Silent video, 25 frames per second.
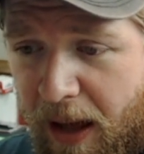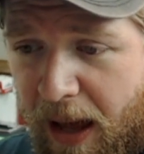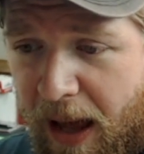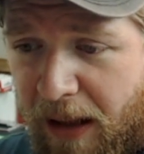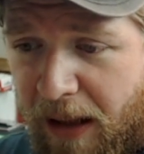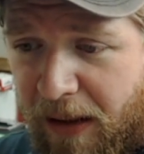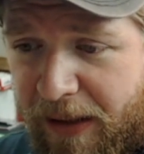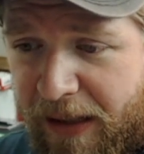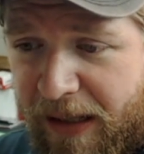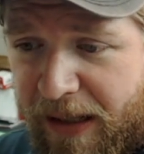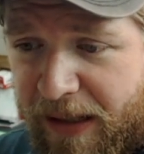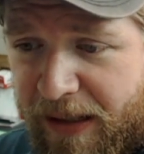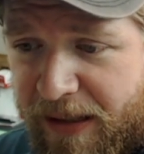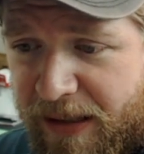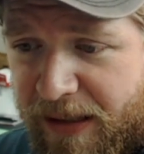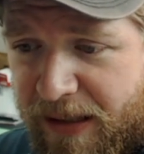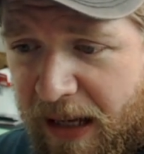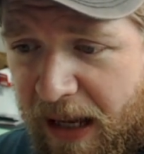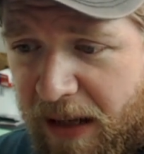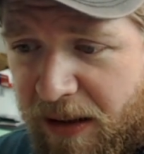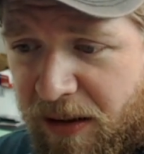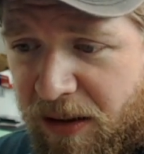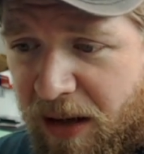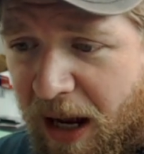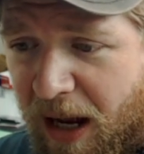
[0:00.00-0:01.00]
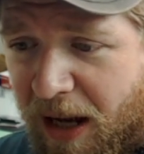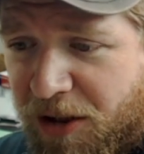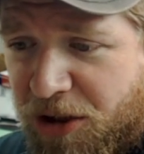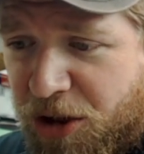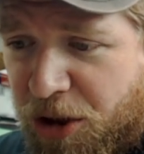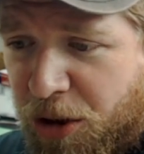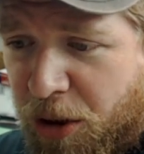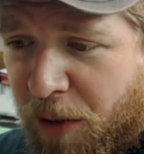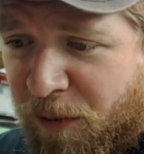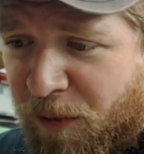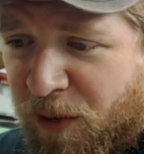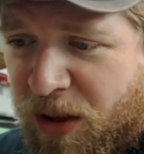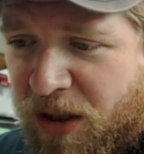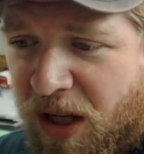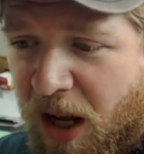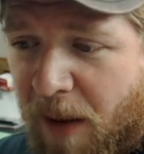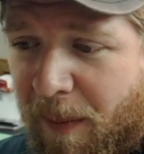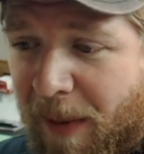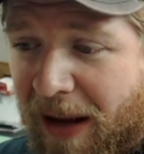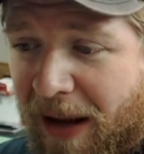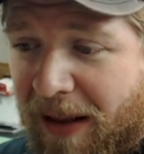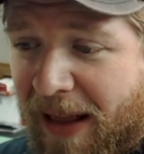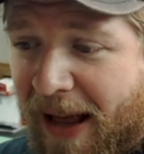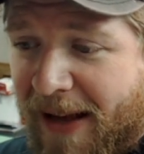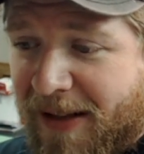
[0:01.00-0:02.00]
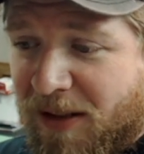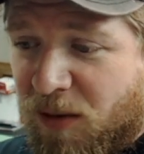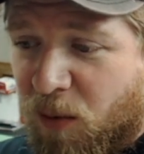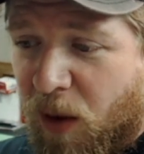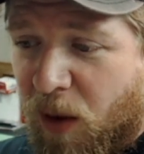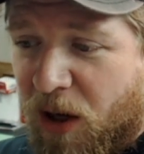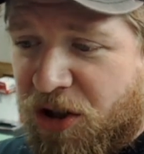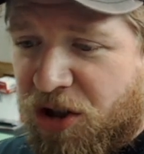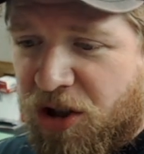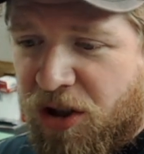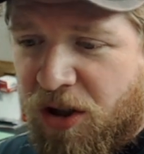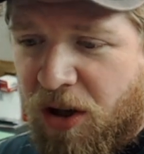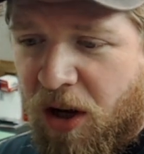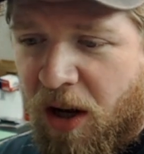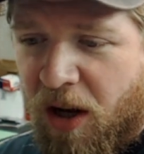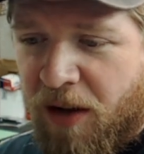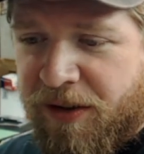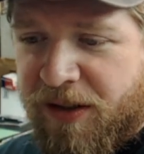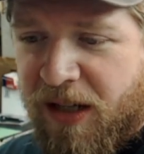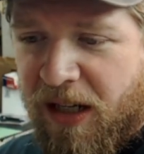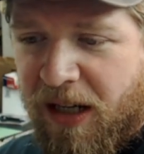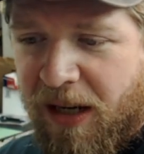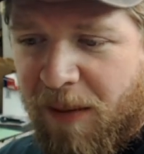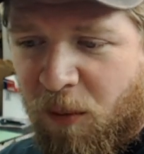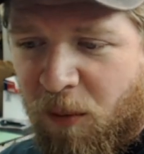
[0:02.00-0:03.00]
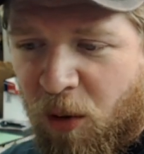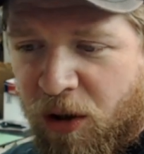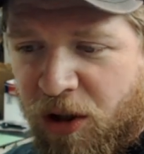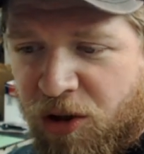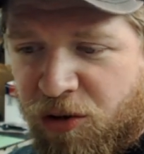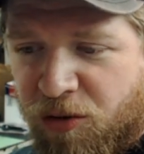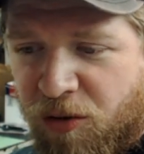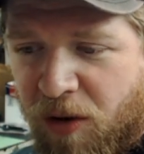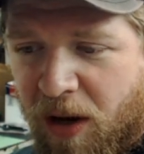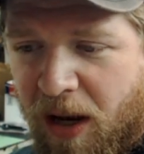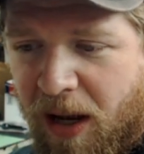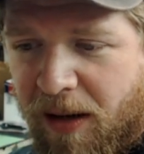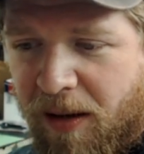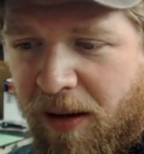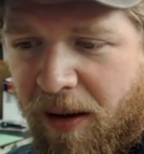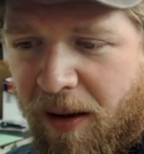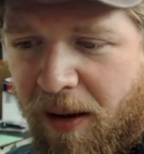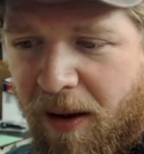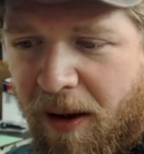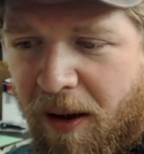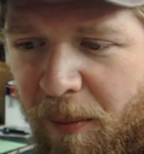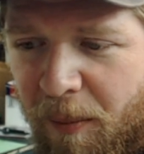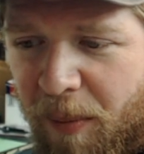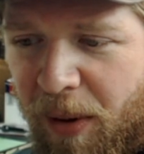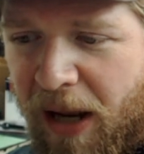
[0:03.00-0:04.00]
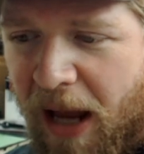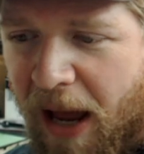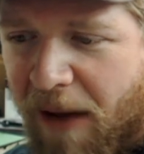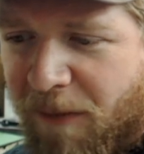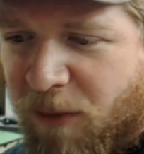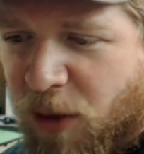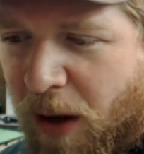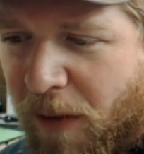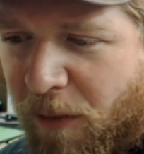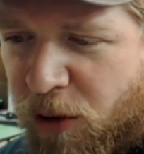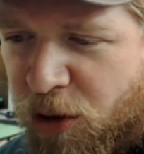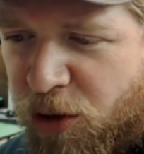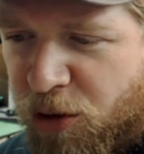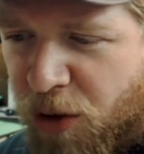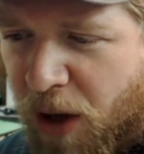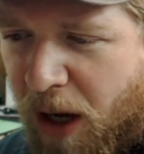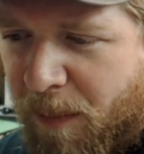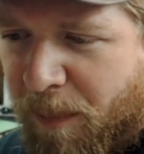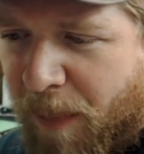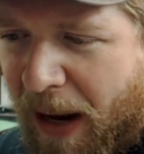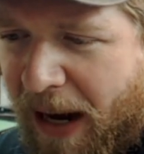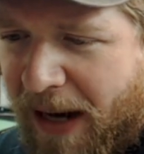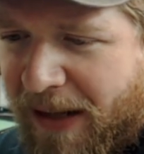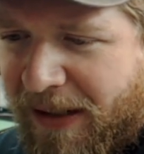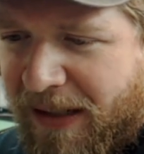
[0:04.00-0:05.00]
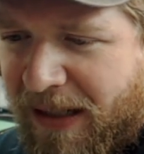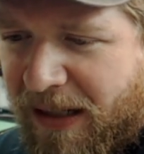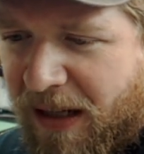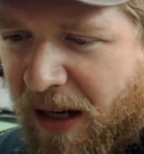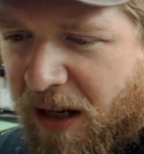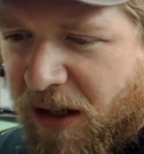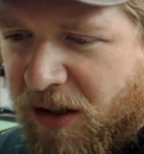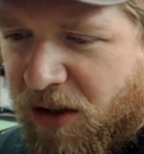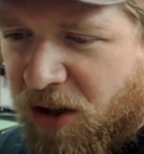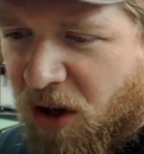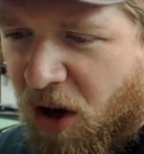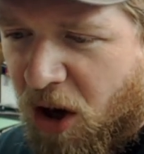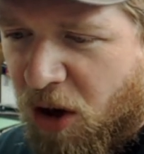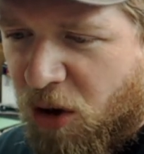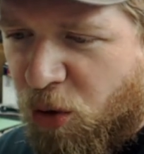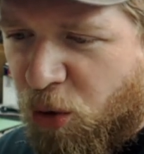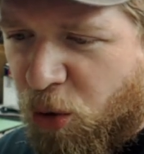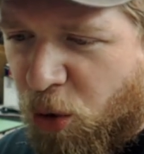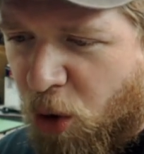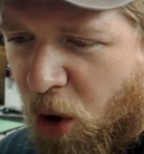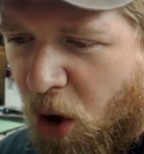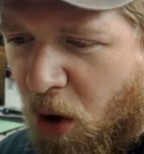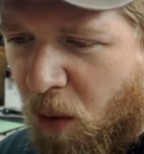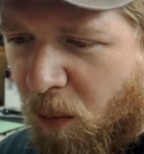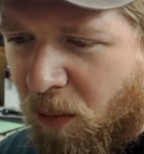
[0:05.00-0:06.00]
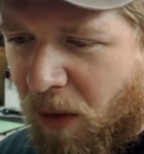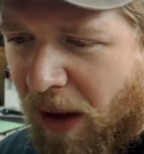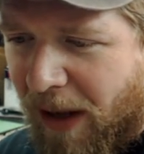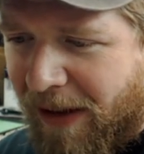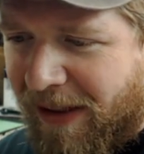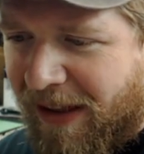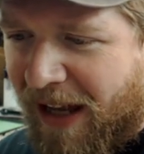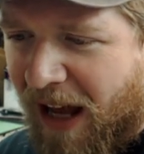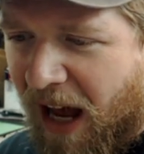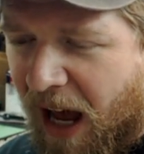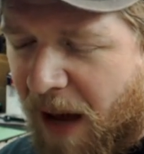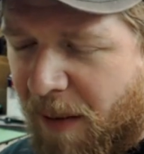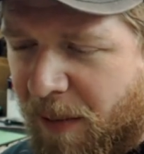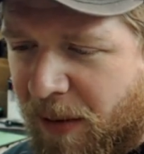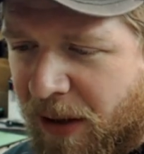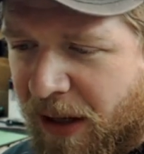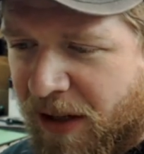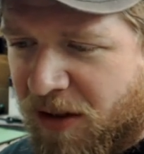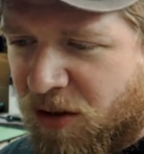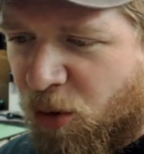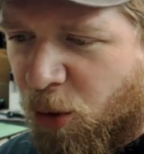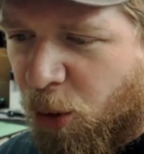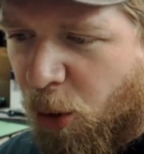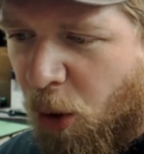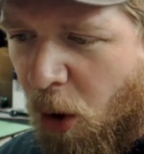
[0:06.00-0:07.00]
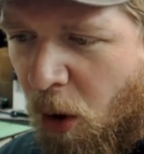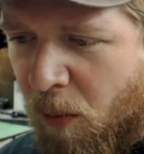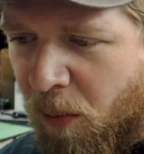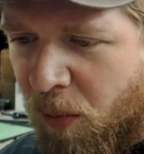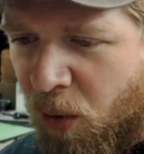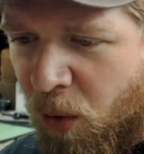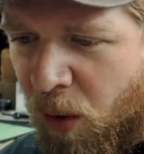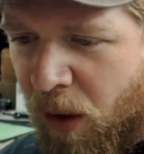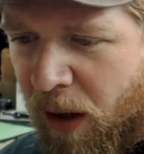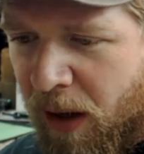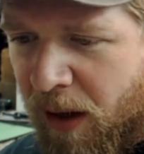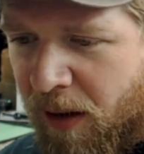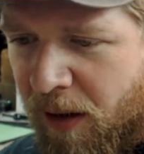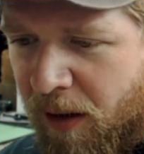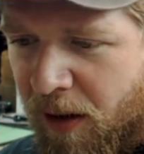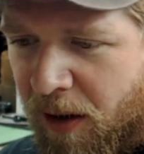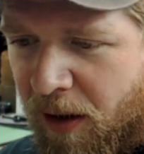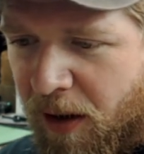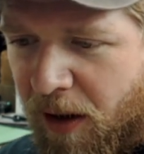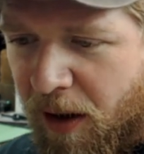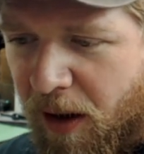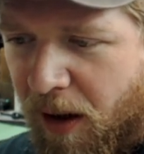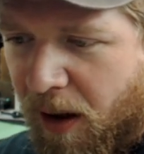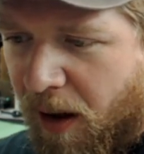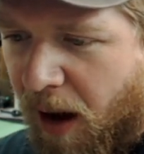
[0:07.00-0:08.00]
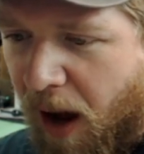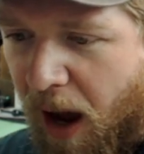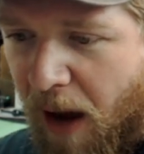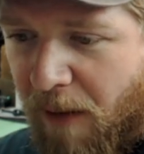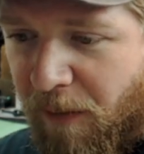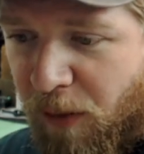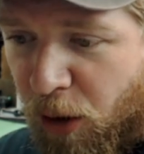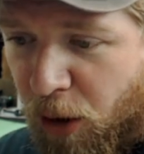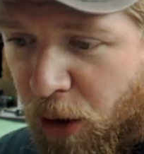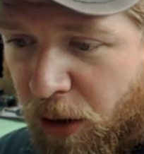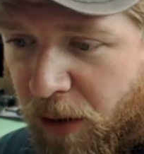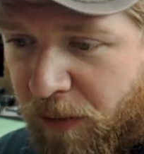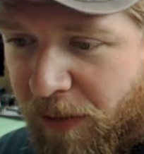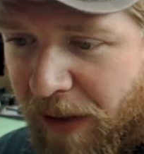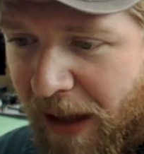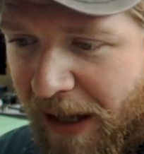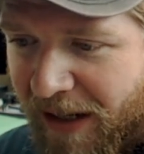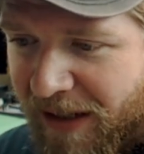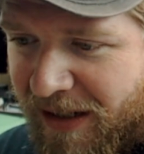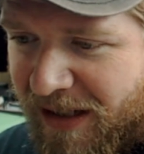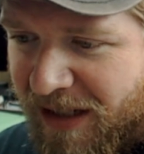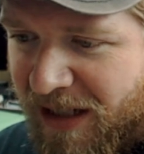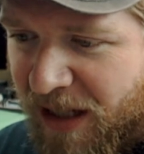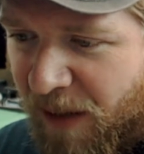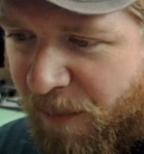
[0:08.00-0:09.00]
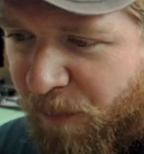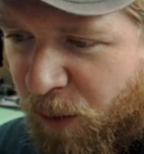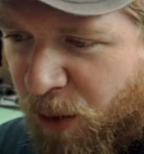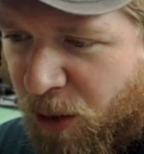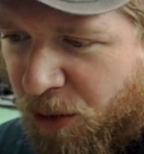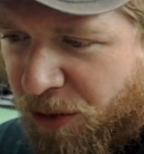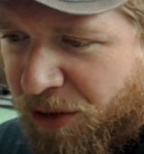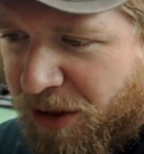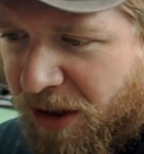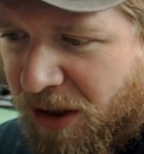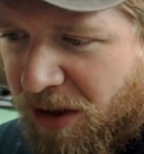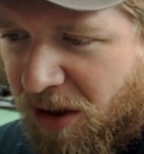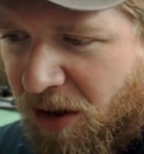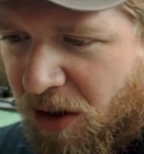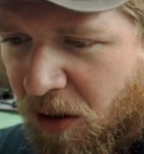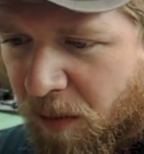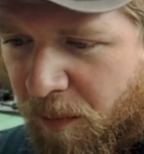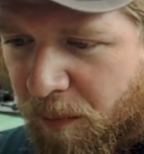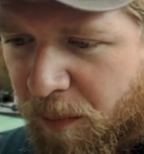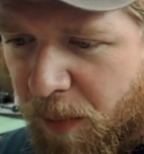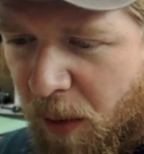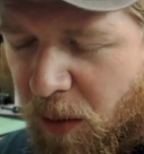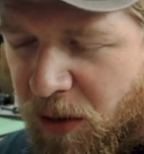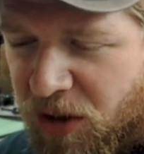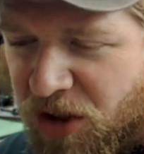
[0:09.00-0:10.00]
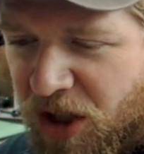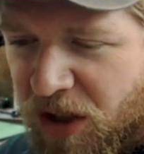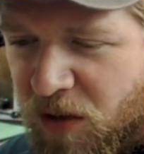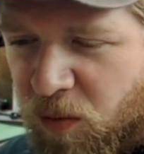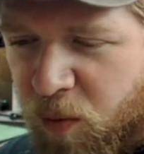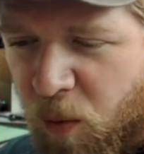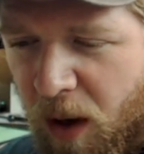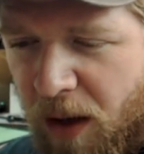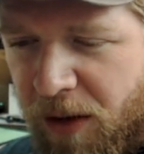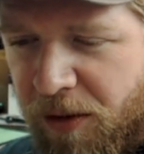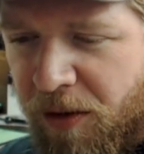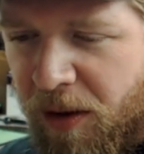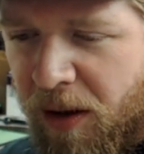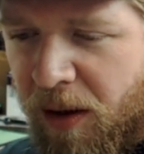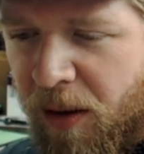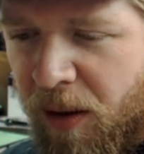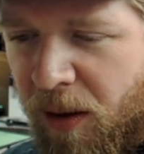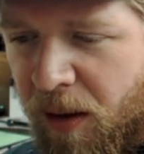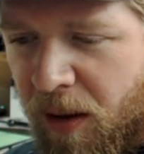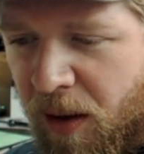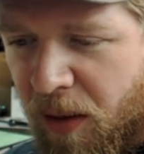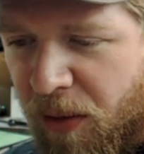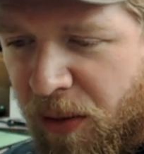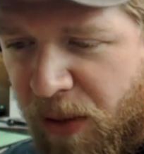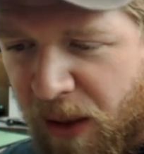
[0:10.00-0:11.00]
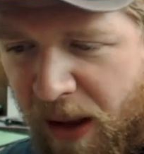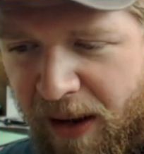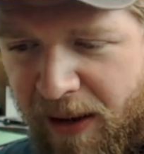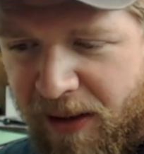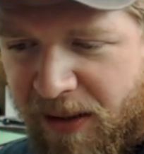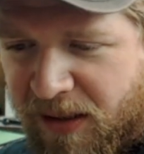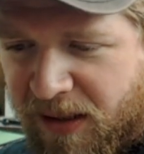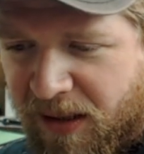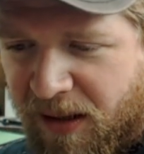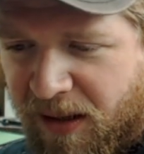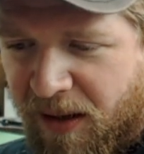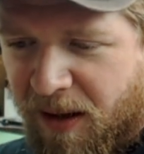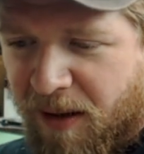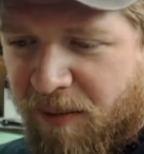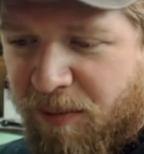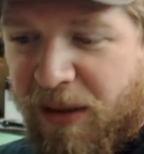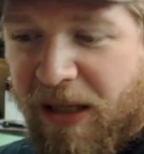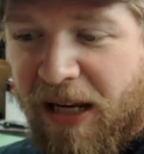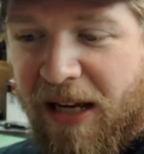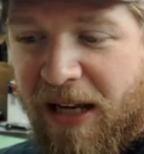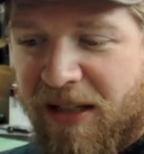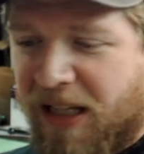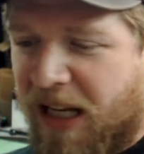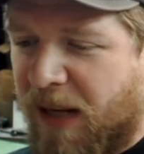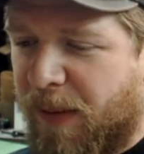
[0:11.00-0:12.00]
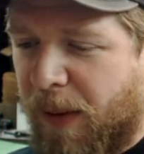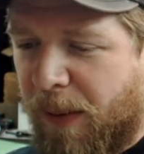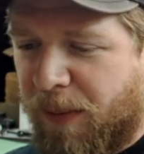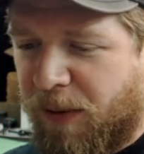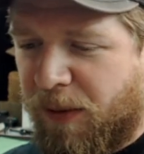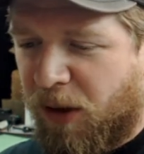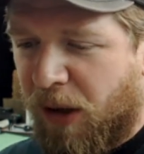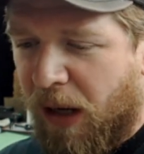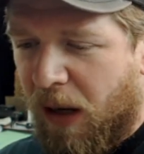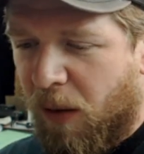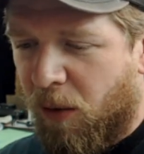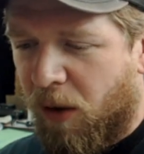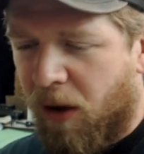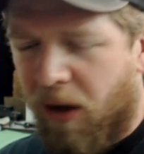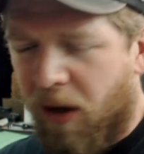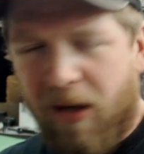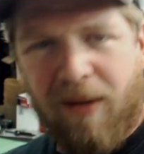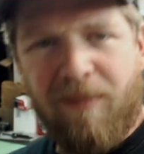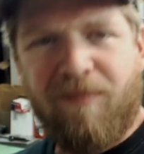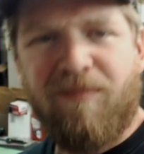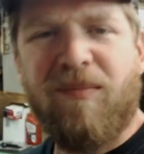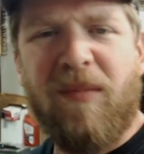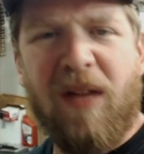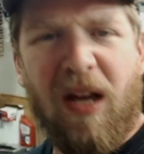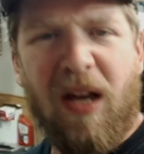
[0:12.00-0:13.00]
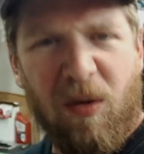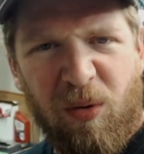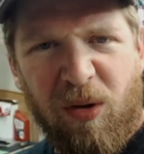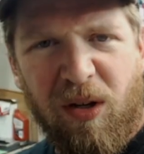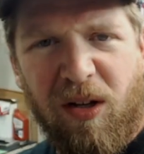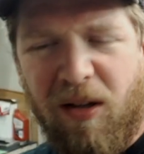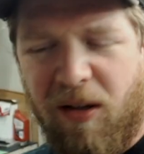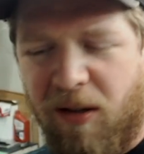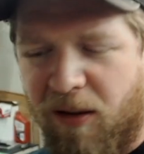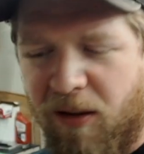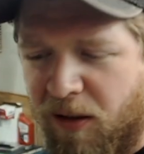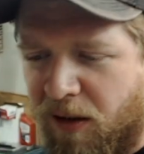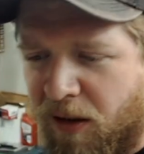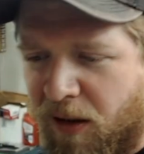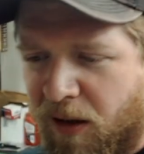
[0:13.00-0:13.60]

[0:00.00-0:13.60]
Elliot said, not sure if you saw my last question on Sunday Morning Shred, but have you ever tried painting a guitar chrome like the Ibanez Chrome Boy? I've heard that it's difficult to do, but was just wondering. Thanks. P S Keep up the great work. I will.